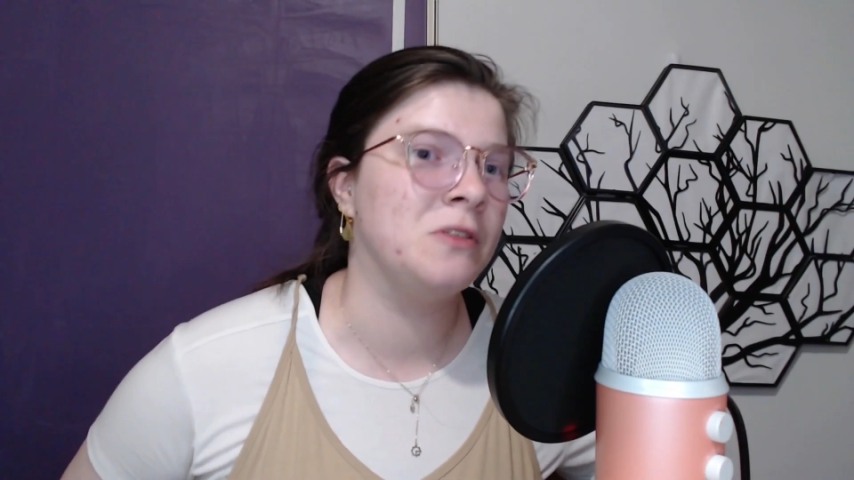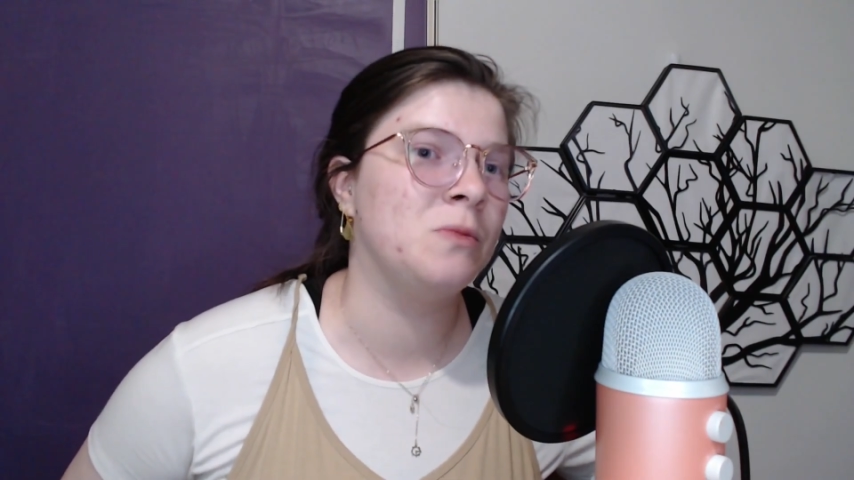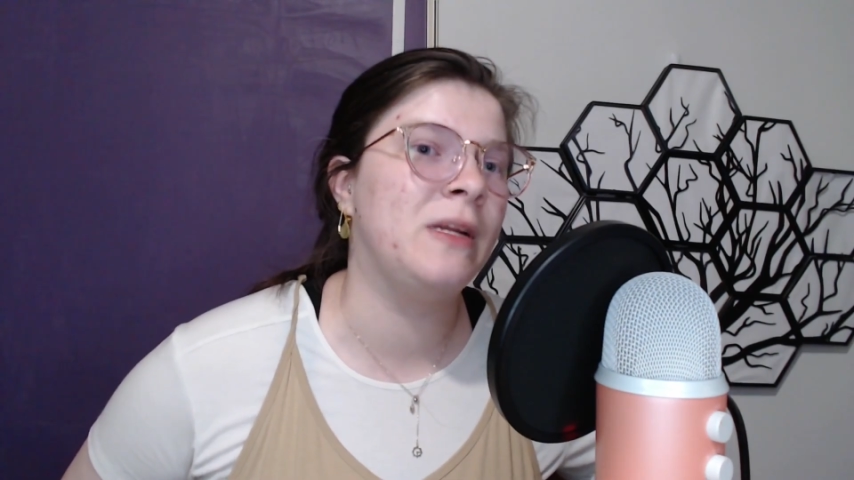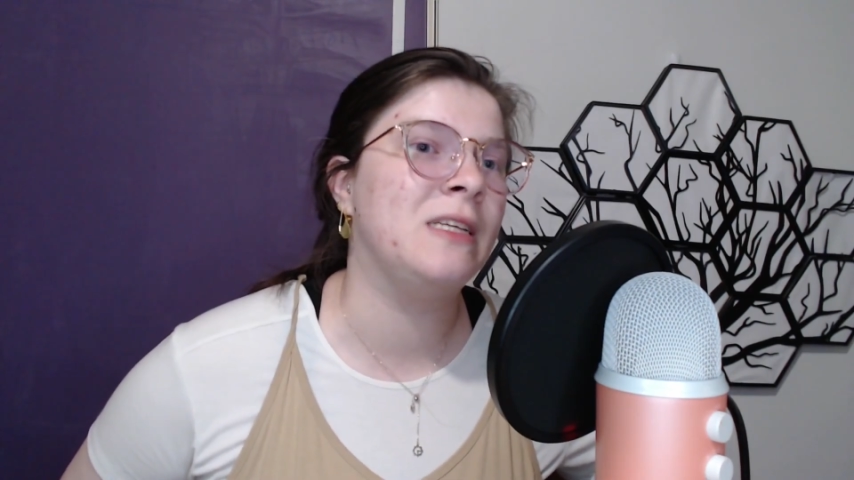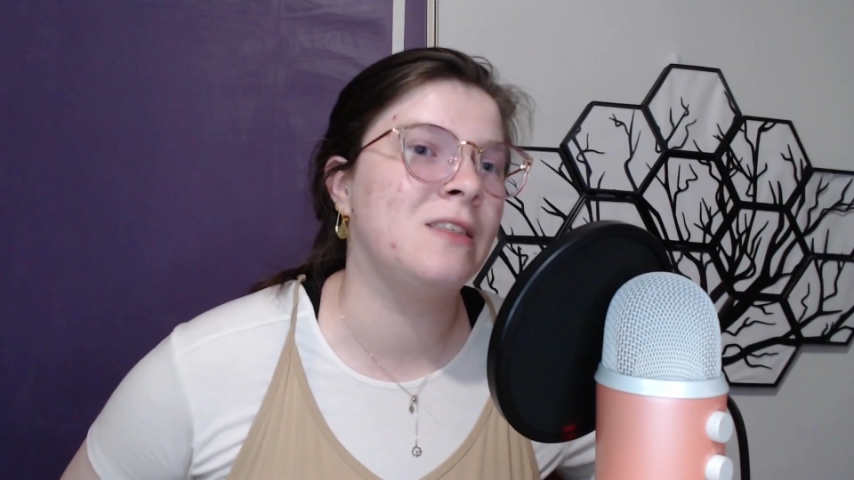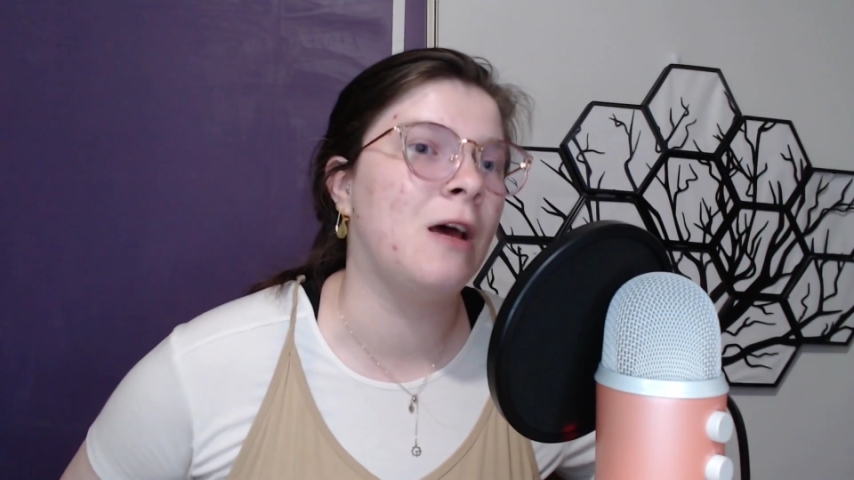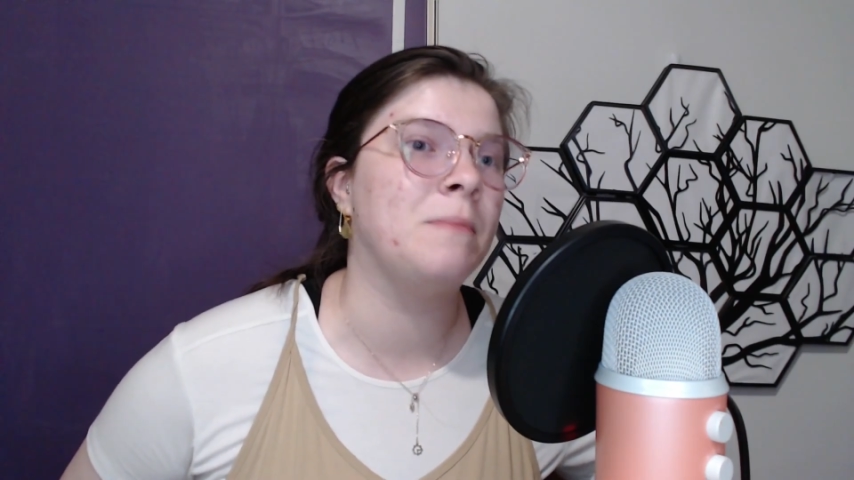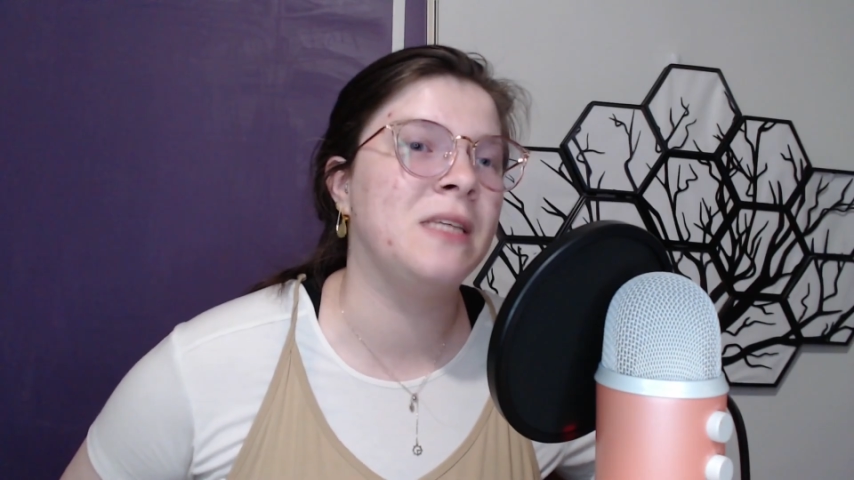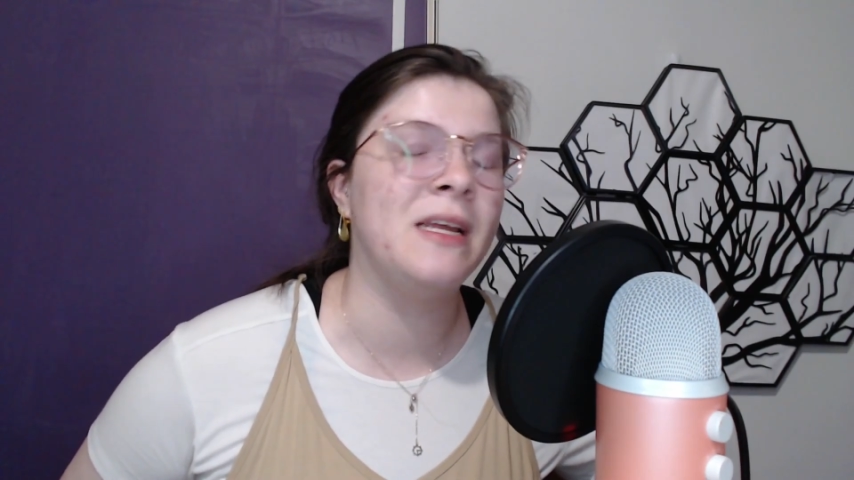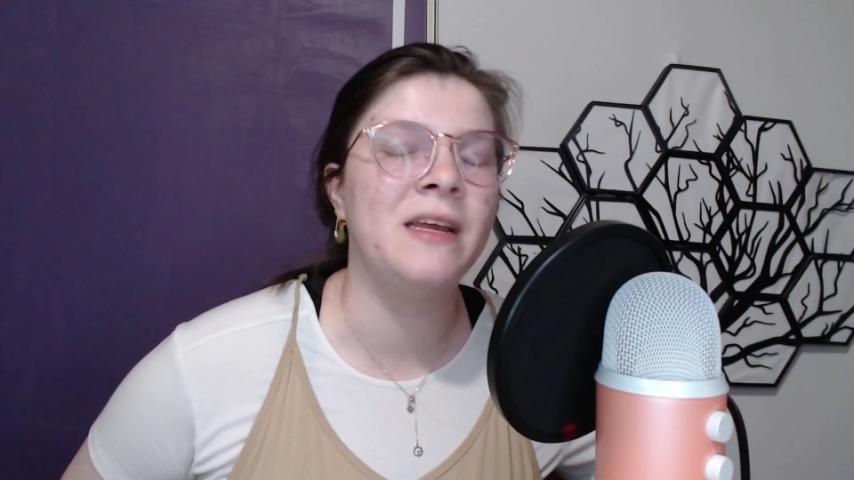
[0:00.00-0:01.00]
is when it
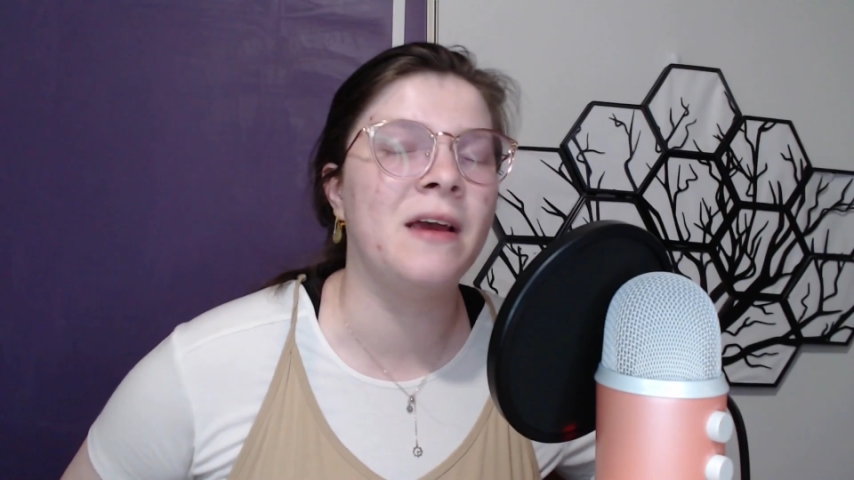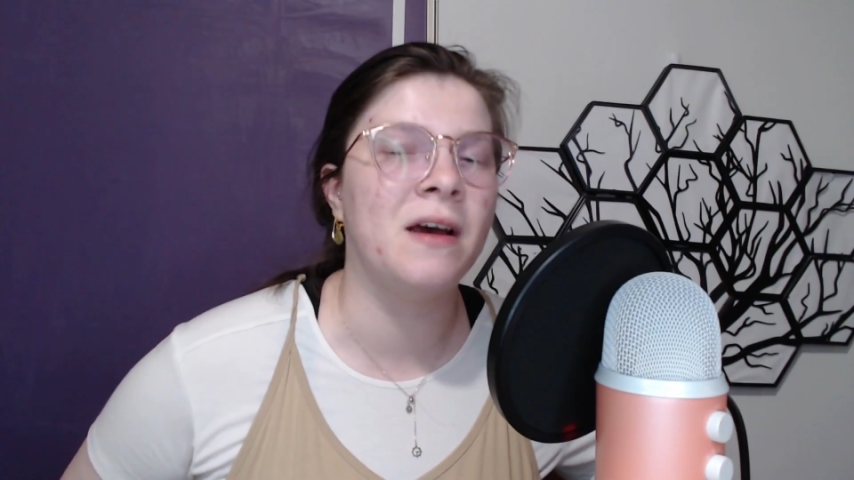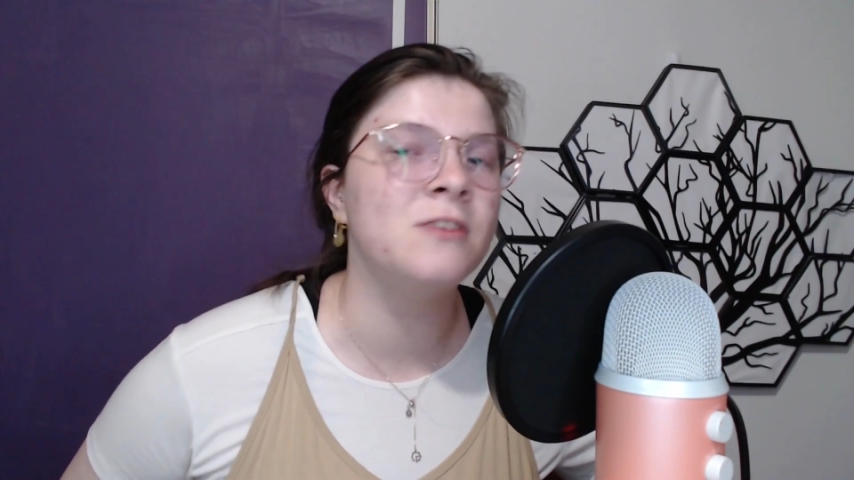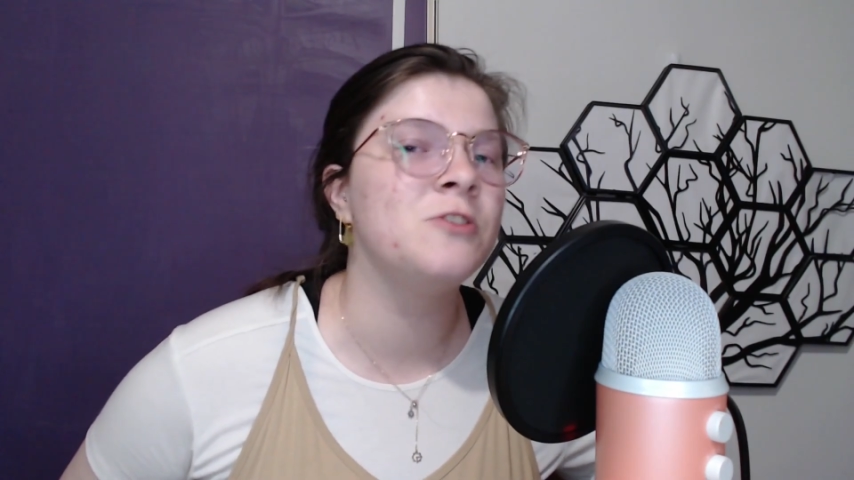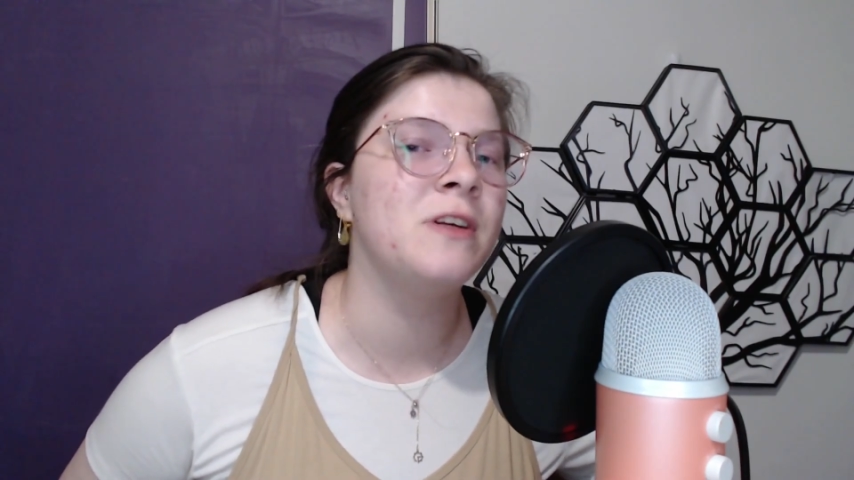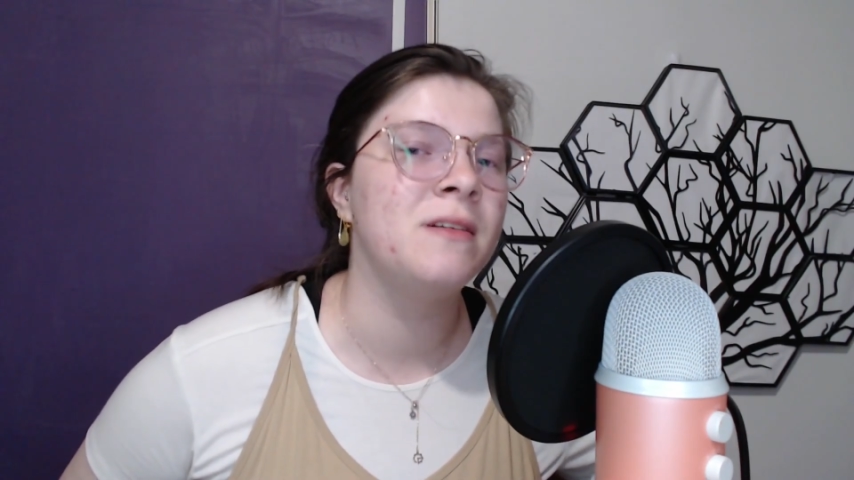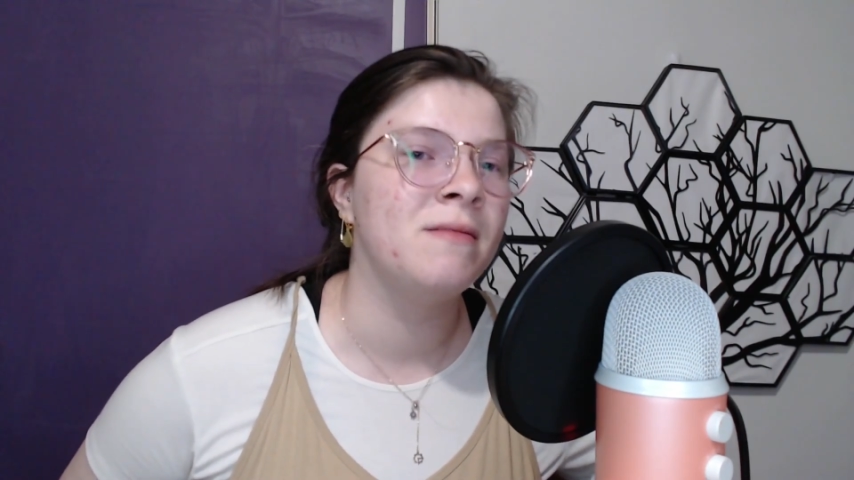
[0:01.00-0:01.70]
stops hitting 100